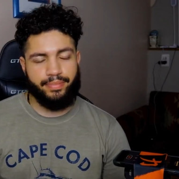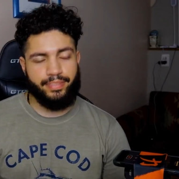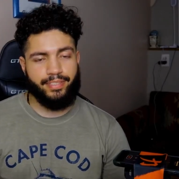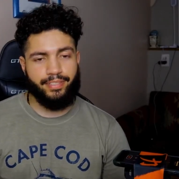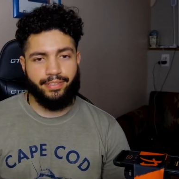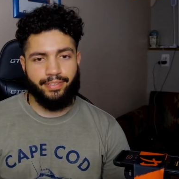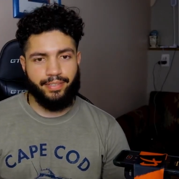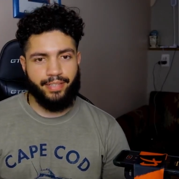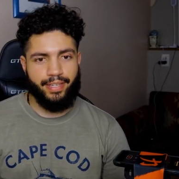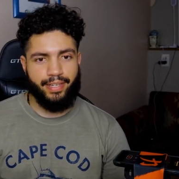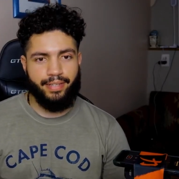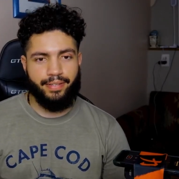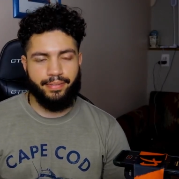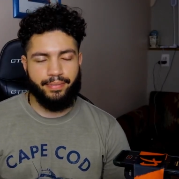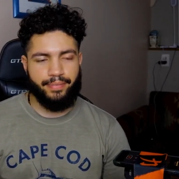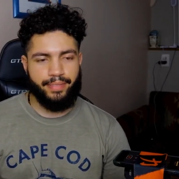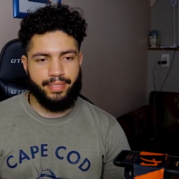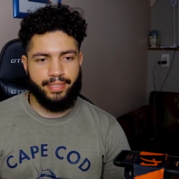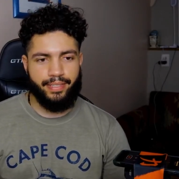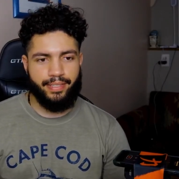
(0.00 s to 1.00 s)
So yeah,
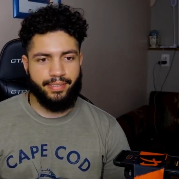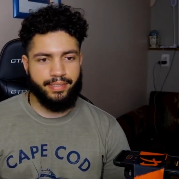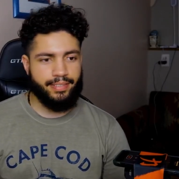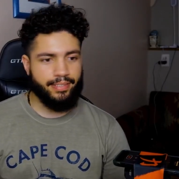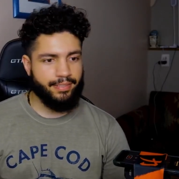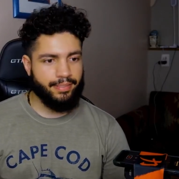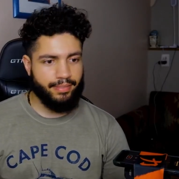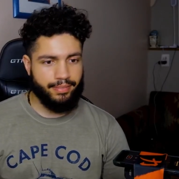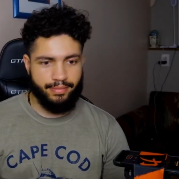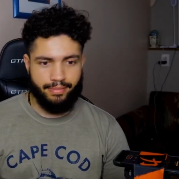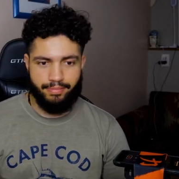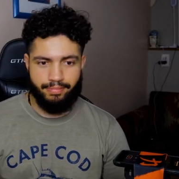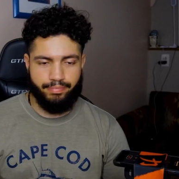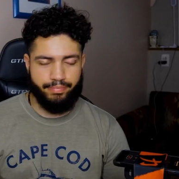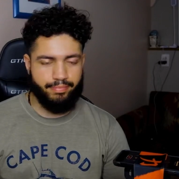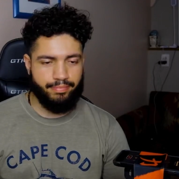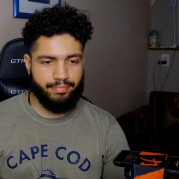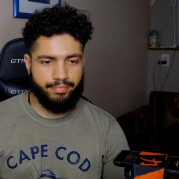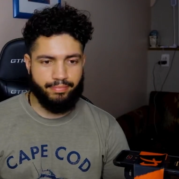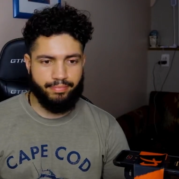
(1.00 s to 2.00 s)
we got to
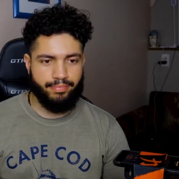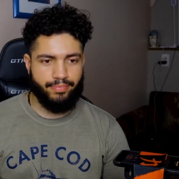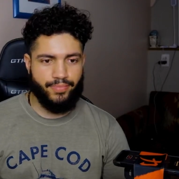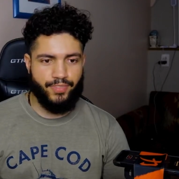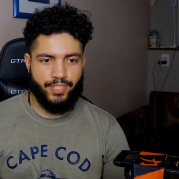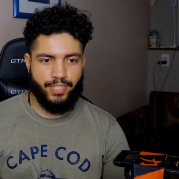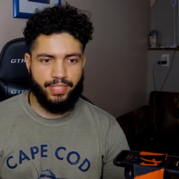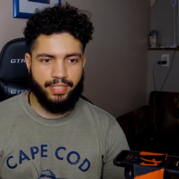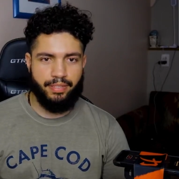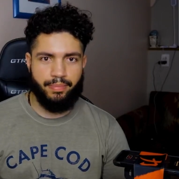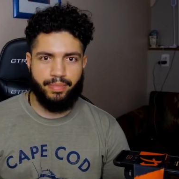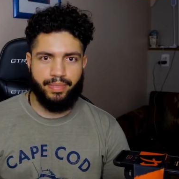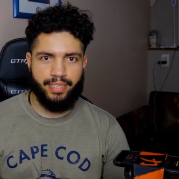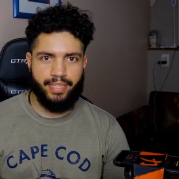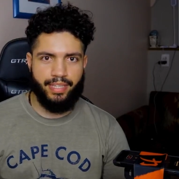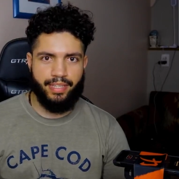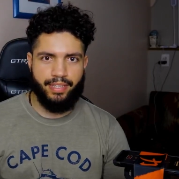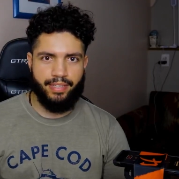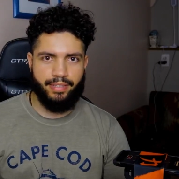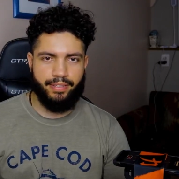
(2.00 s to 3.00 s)
see the
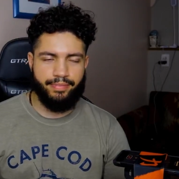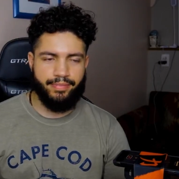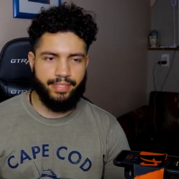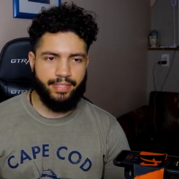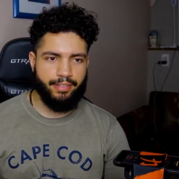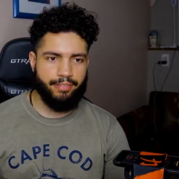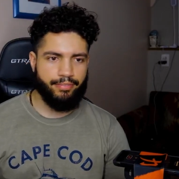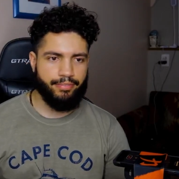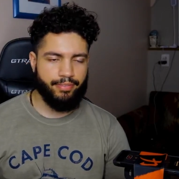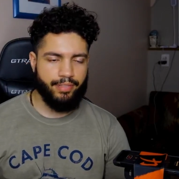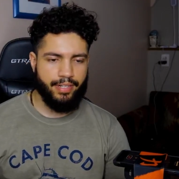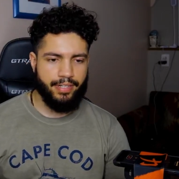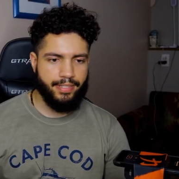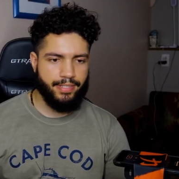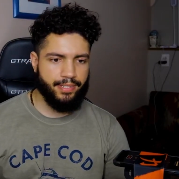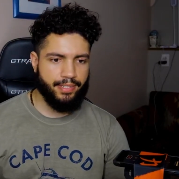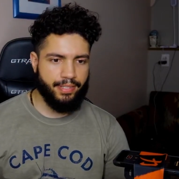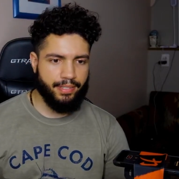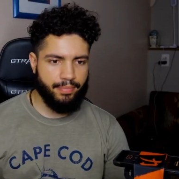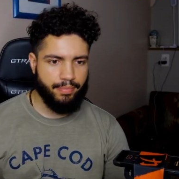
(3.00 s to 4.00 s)
beginning of their
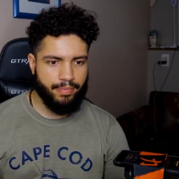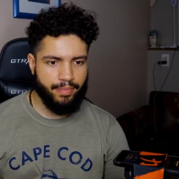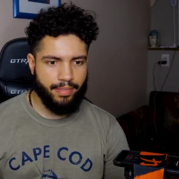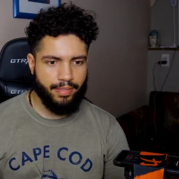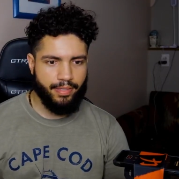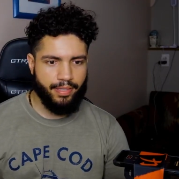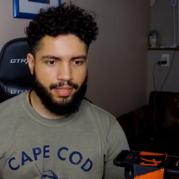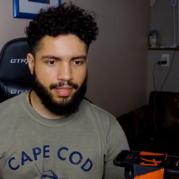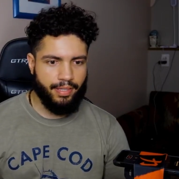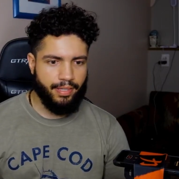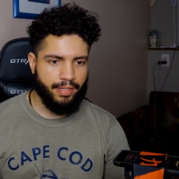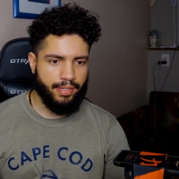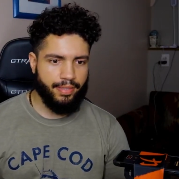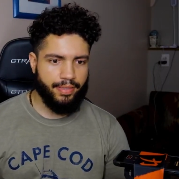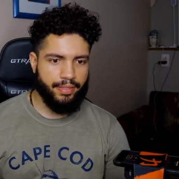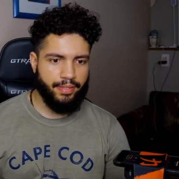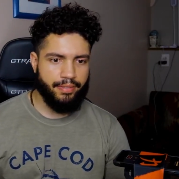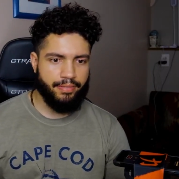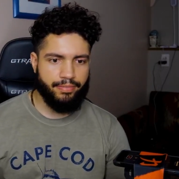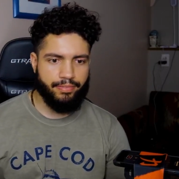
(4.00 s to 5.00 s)
friendship,
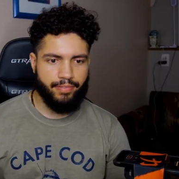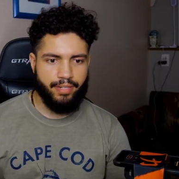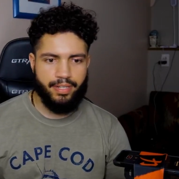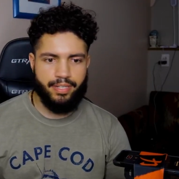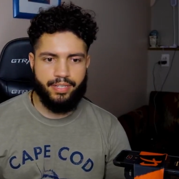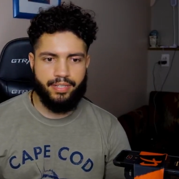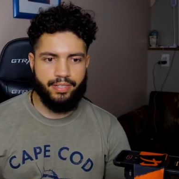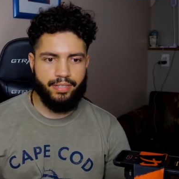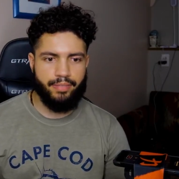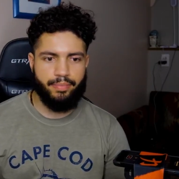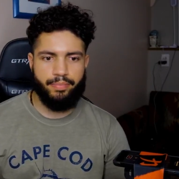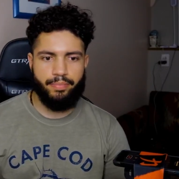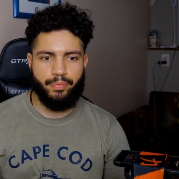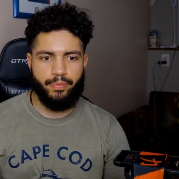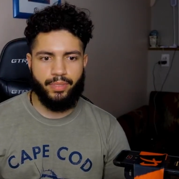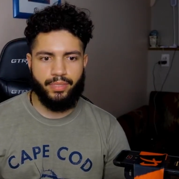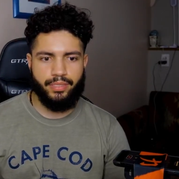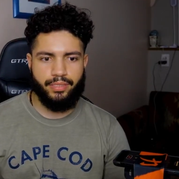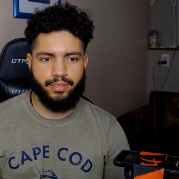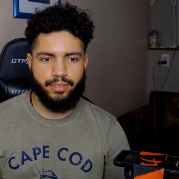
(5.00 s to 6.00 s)
and their friendship
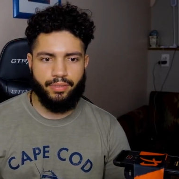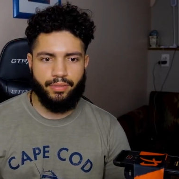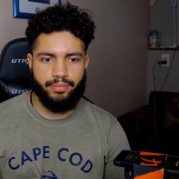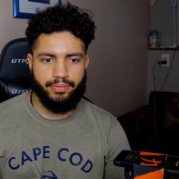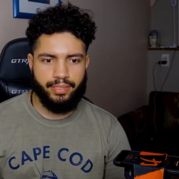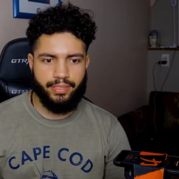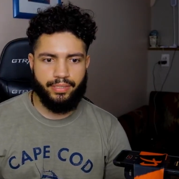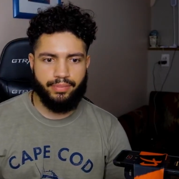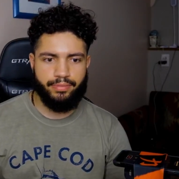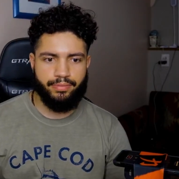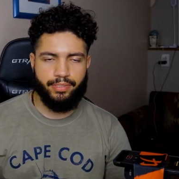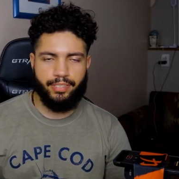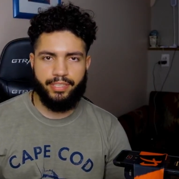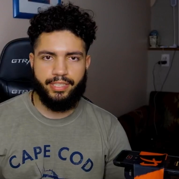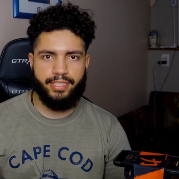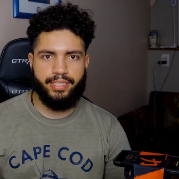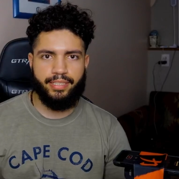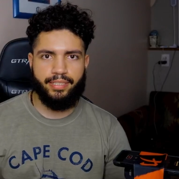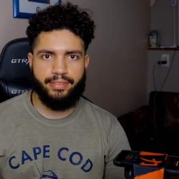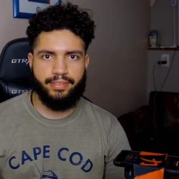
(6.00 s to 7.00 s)
was only
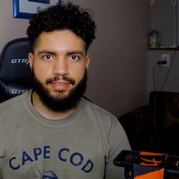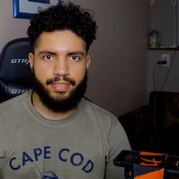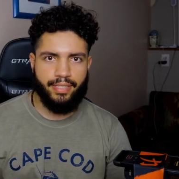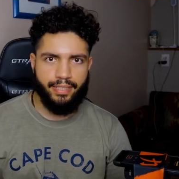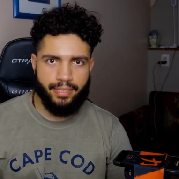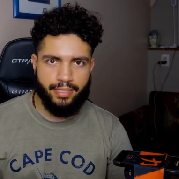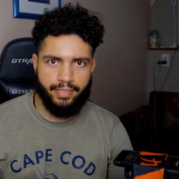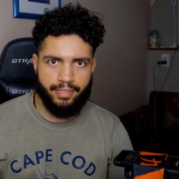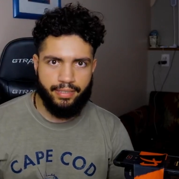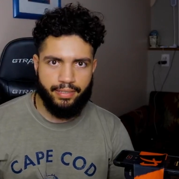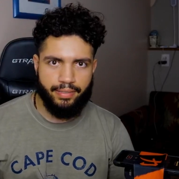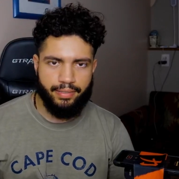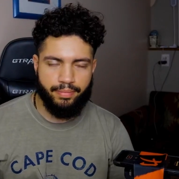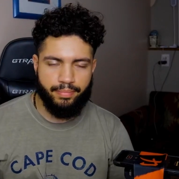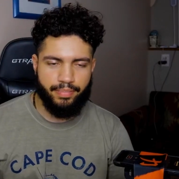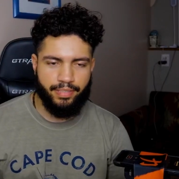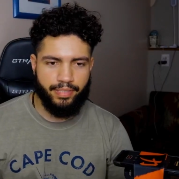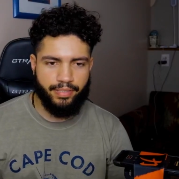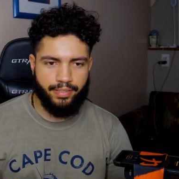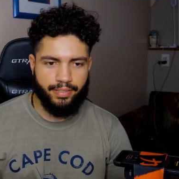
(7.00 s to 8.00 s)
really a thing
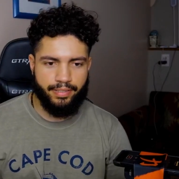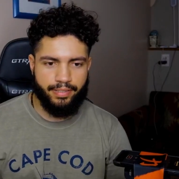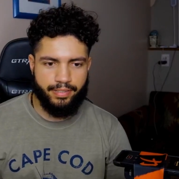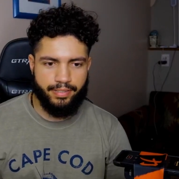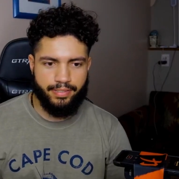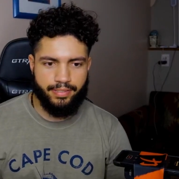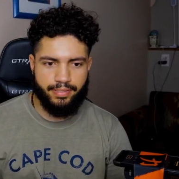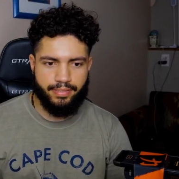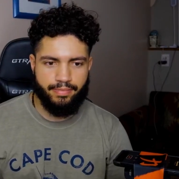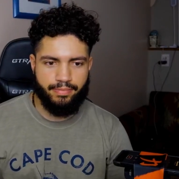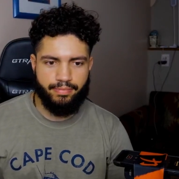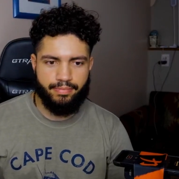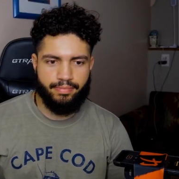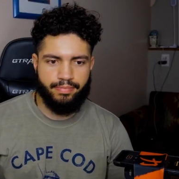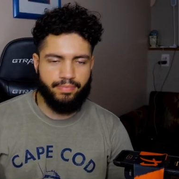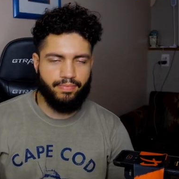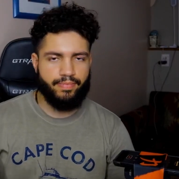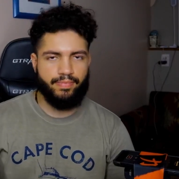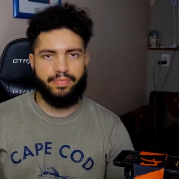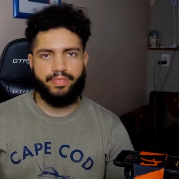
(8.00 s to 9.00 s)
because
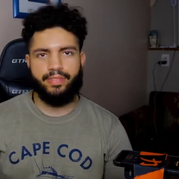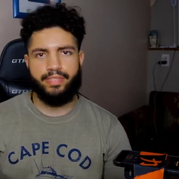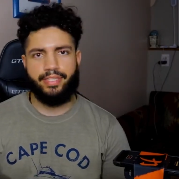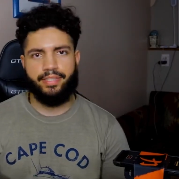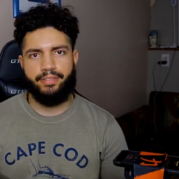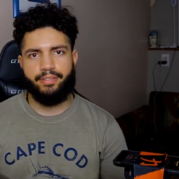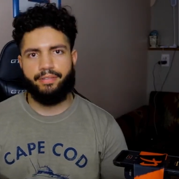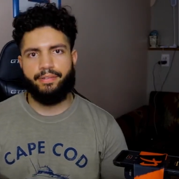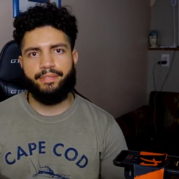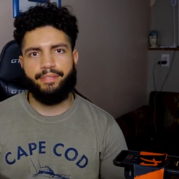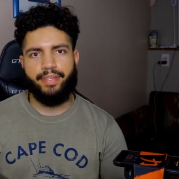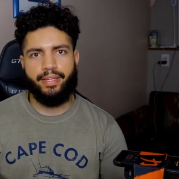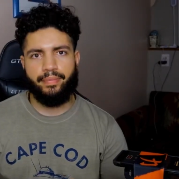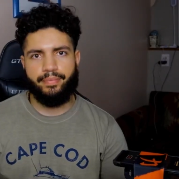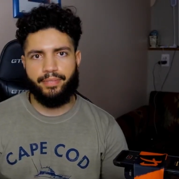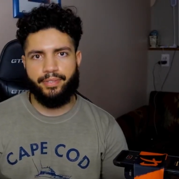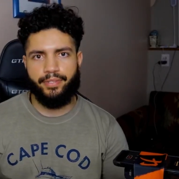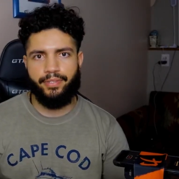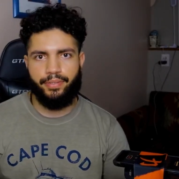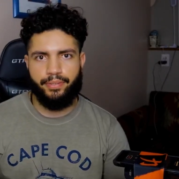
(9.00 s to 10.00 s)
neither of
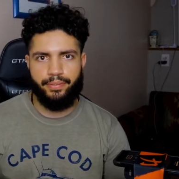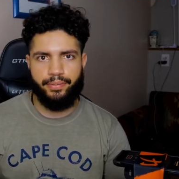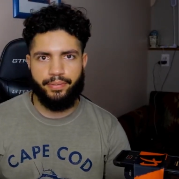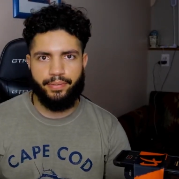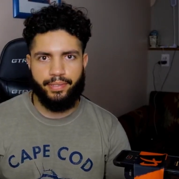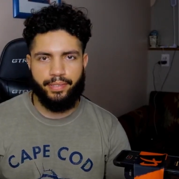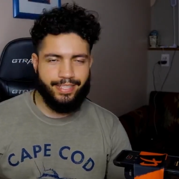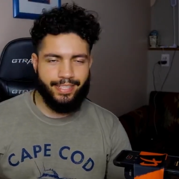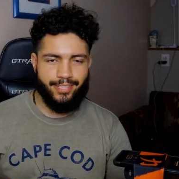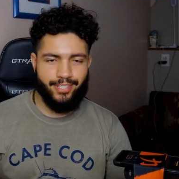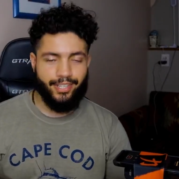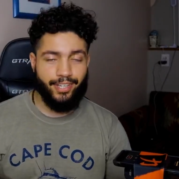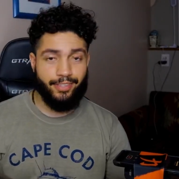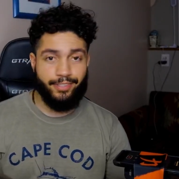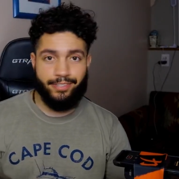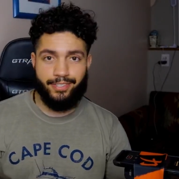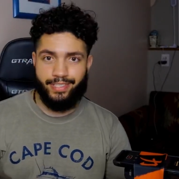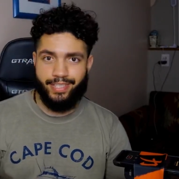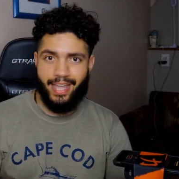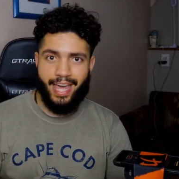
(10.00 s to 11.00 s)
them knew each
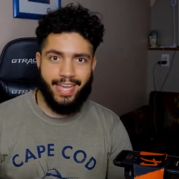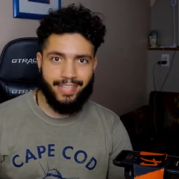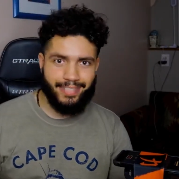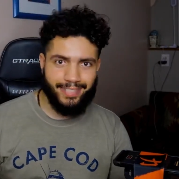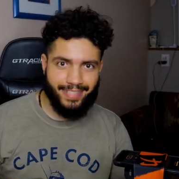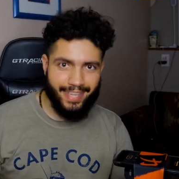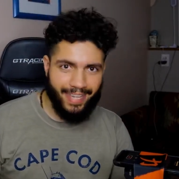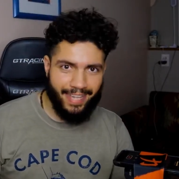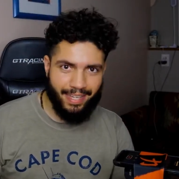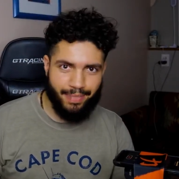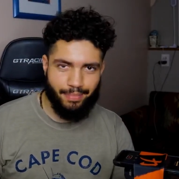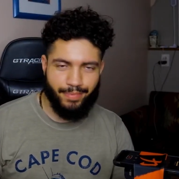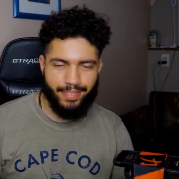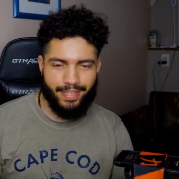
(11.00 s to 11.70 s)
other's last names.